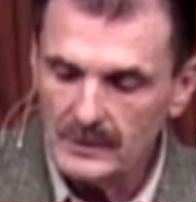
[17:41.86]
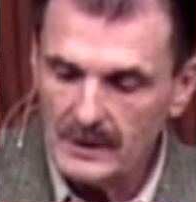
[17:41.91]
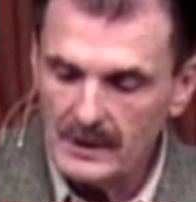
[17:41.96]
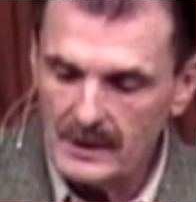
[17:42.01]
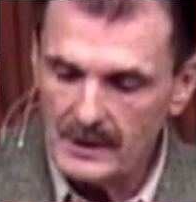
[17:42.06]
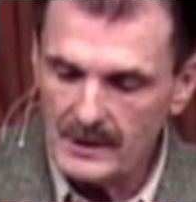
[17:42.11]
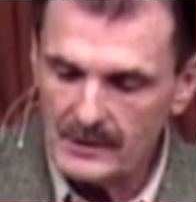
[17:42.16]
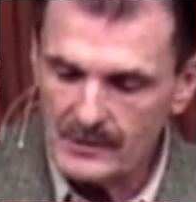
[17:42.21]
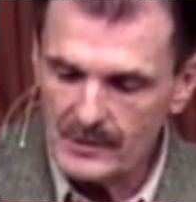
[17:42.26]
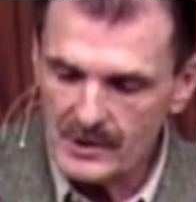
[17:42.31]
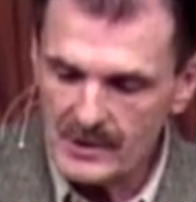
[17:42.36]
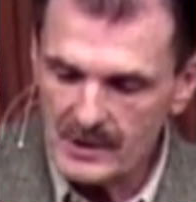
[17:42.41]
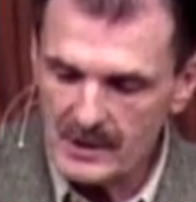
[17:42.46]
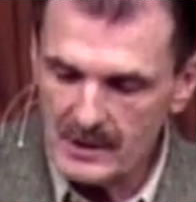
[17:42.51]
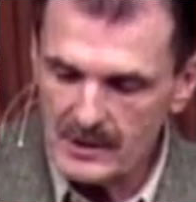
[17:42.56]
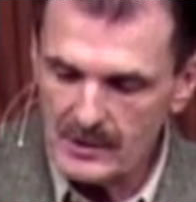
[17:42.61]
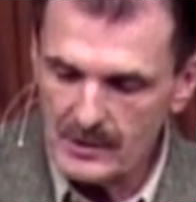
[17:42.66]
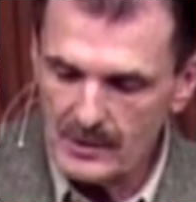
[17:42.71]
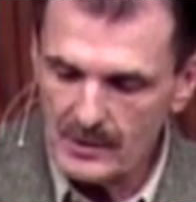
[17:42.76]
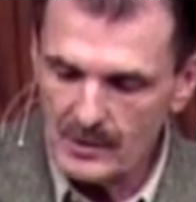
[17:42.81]

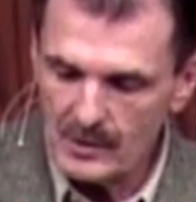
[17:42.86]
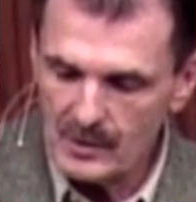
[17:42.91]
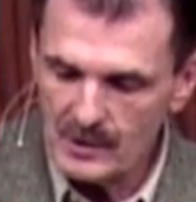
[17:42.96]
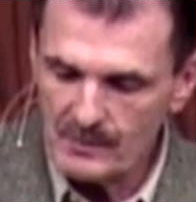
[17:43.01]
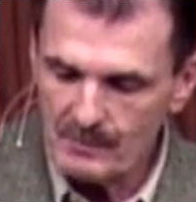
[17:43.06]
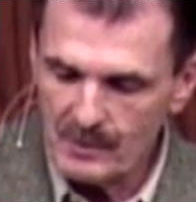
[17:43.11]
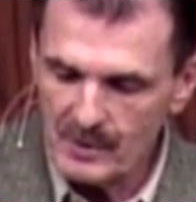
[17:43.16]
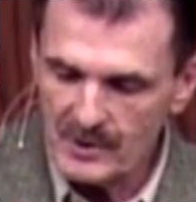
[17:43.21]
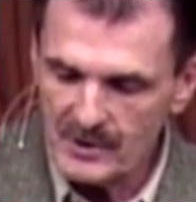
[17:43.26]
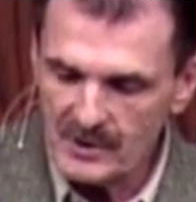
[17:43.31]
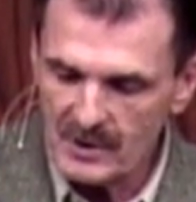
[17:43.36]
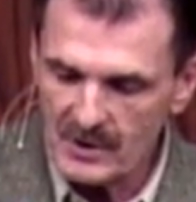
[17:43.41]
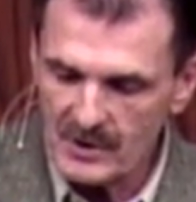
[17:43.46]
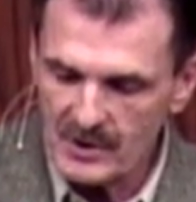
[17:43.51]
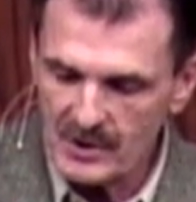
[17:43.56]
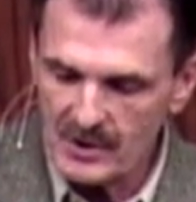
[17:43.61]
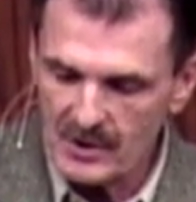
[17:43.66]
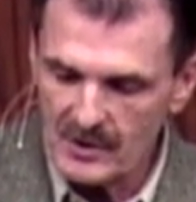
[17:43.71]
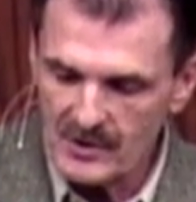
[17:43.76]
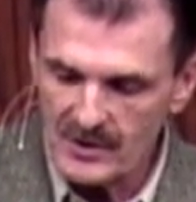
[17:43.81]
Interesting, you know who's pushed our
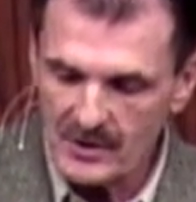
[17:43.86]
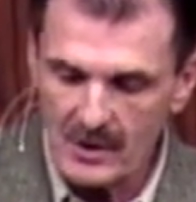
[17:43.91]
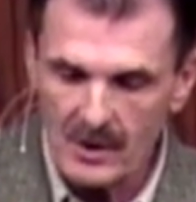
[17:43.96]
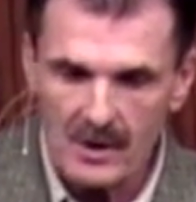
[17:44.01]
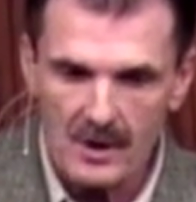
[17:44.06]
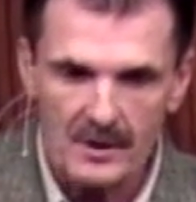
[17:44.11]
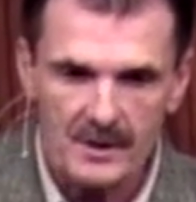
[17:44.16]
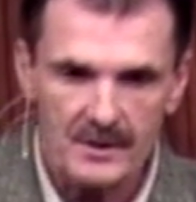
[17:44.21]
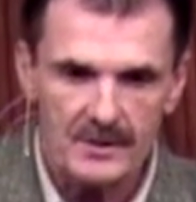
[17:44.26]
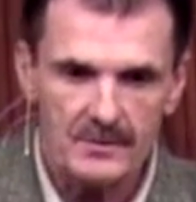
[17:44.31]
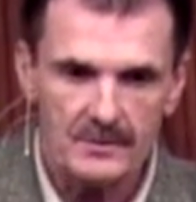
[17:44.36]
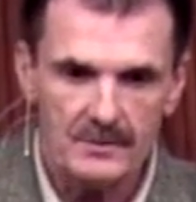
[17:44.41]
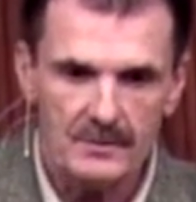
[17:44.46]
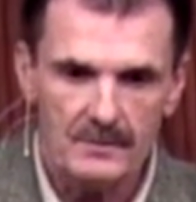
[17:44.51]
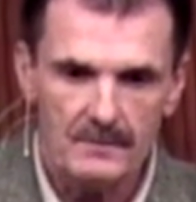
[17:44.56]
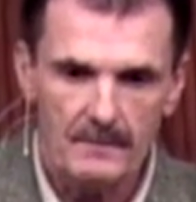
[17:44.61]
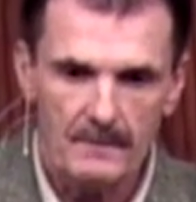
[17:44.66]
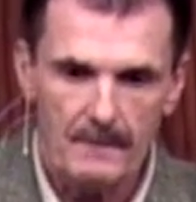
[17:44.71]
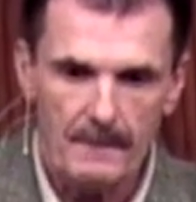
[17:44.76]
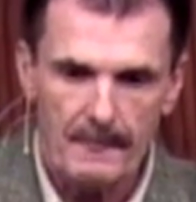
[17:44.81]
shows the hardest?
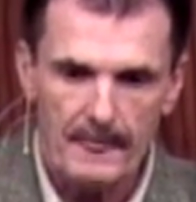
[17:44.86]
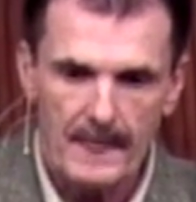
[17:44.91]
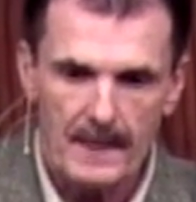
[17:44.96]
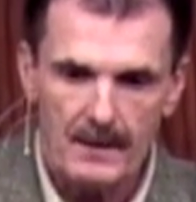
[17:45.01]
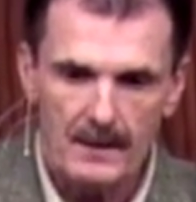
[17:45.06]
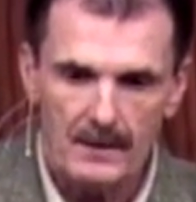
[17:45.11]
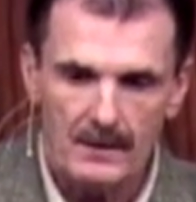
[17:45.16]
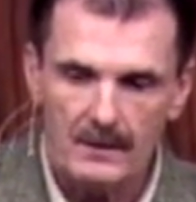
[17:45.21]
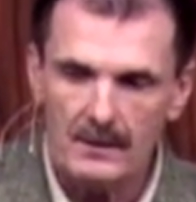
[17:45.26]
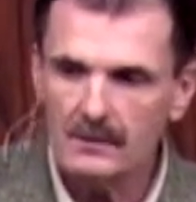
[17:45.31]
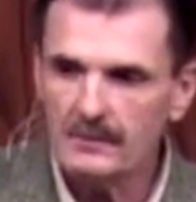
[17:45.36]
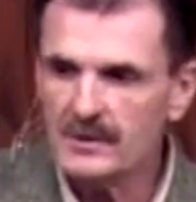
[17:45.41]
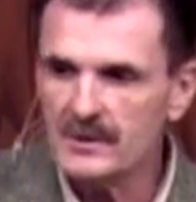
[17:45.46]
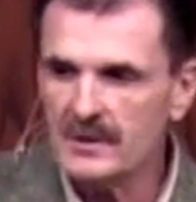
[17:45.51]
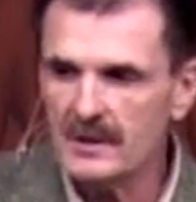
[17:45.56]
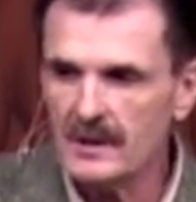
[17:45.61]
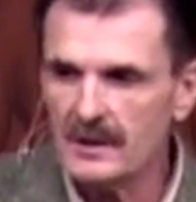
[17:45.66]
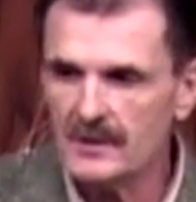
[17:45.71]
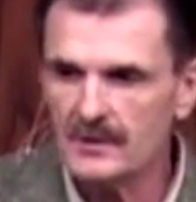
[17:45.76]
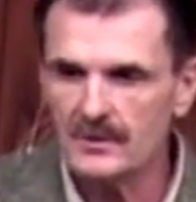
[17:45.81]

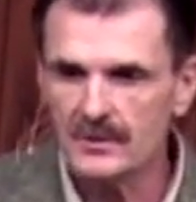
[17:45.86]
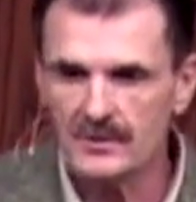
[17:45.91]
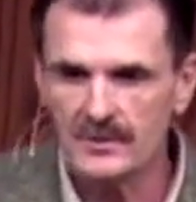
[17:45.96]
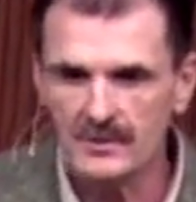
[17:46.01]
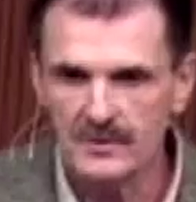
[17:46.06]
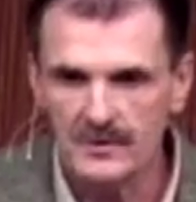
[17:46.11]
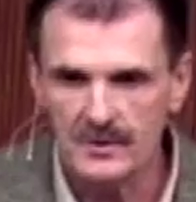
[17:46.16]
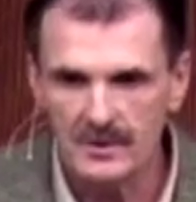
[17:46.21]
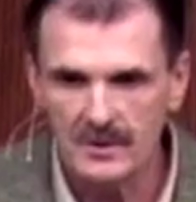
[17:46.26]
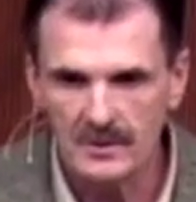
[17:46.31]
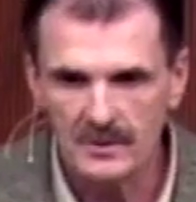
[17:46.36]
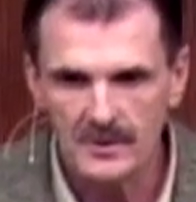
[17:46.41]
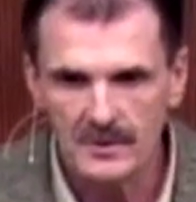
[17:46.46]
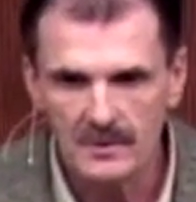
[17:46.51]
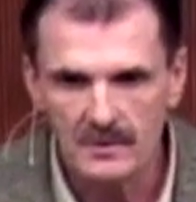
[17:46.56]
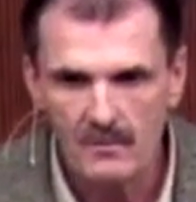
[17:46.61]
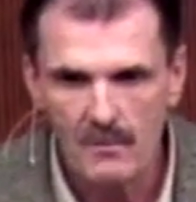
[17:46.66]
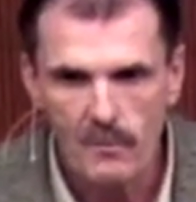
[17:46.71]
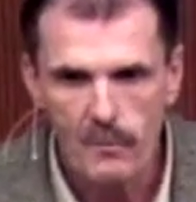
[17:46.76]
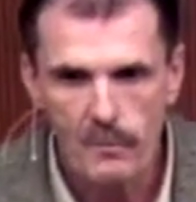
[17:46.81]
Homosexuals and Jews.
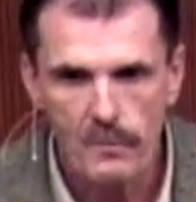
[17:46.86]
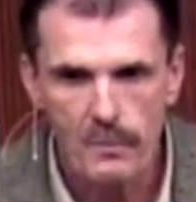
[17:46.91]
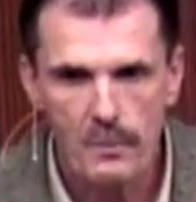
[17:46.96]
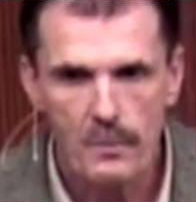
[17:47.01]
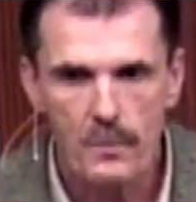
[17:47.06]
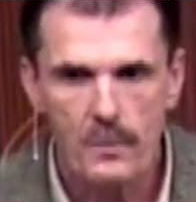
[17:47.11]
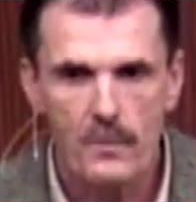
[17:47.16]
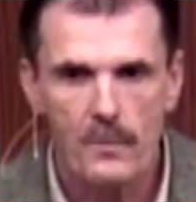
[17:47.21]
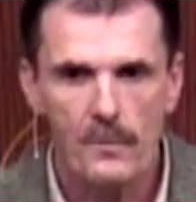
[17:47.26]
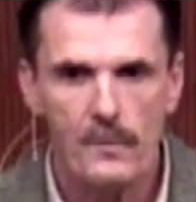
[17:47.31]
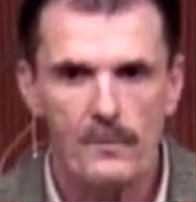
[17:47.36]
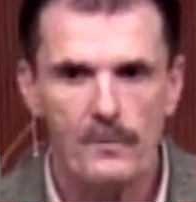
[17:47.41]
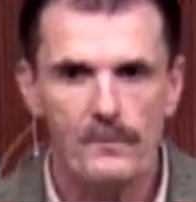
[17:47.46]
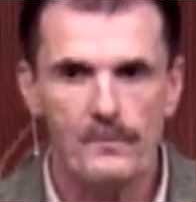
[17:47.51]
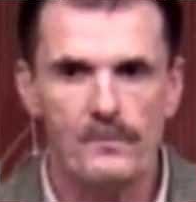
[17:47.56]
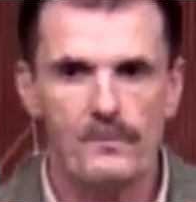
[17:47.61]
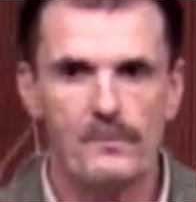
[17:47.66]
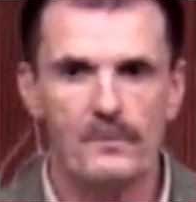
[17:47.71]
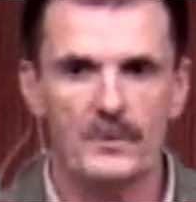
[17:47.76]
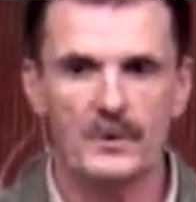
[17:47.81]

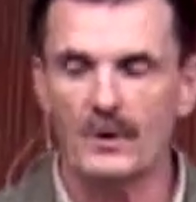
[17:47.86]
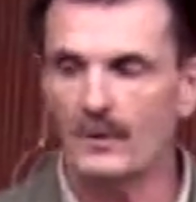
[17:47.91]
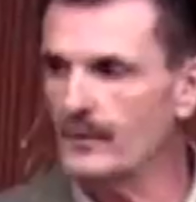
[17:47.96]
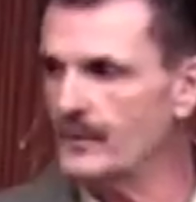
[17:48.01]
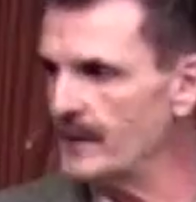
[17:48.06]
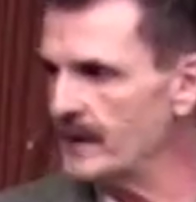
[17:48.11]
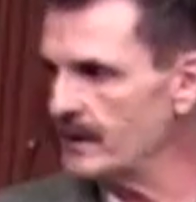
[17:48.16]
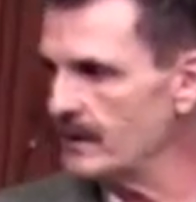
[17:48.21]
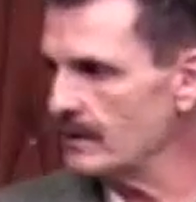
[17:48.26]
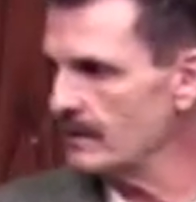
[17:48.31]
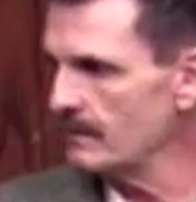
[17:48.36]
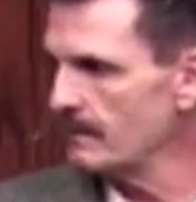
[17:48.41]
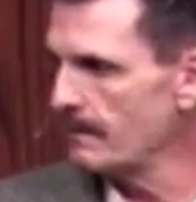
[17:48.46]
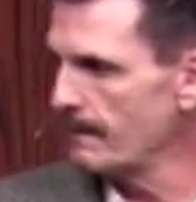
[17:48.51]
Go figure.